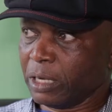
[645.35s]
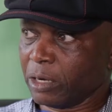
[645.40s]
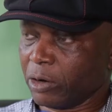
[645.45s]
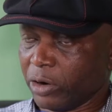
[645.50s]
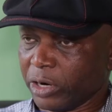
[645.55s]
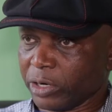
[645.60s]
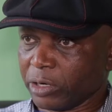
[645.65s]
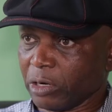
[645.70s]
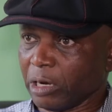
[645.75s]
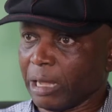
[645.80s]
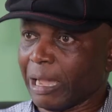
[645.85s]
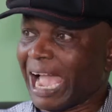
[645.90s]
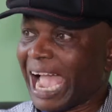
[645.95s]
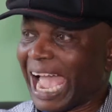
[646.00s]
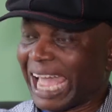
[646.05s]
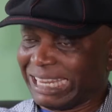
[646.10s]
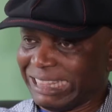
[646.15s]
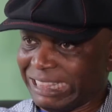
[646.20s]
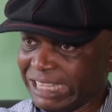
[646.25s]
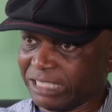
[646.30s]
curricula
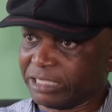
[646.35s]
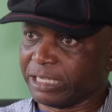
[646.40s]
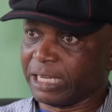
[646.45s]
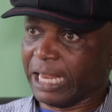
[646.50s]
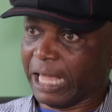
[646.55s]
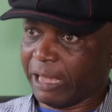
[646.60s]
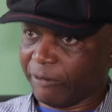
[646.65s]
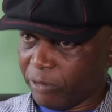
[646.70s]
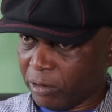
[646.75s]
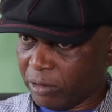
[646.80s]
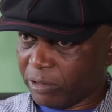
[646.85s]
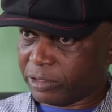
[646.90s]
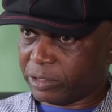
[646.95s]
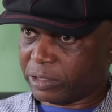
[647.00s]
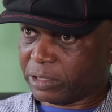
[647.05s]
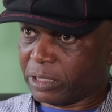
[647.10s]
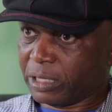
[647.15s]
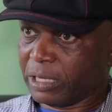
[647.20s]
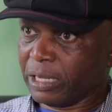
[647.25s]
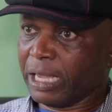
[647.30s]
at these
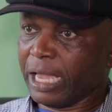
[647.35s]
levels,